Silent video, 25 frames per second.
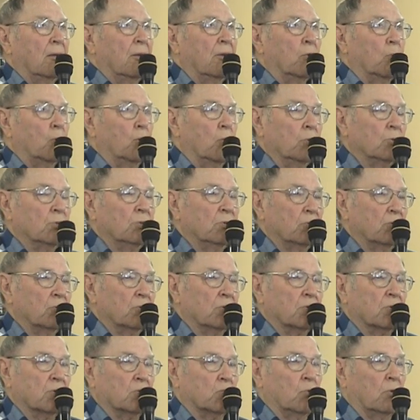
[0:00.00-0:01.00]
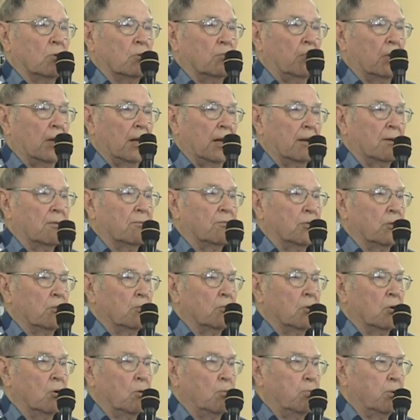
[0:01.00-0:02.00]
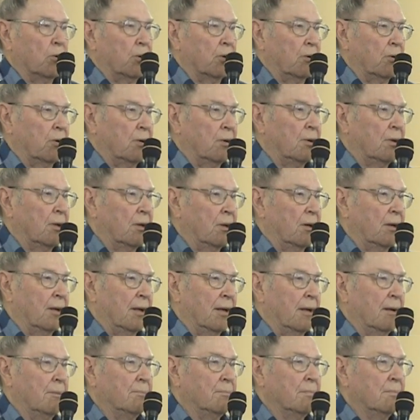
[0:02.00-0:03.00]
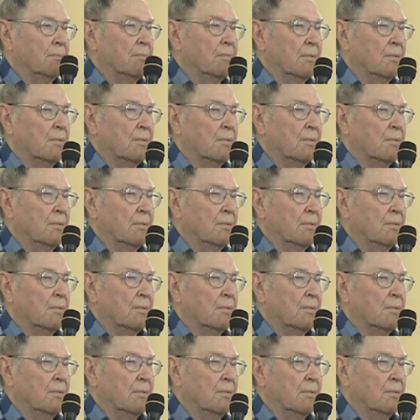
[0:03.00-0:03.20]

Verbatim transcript: It wasn't just one black football player at Dunlap,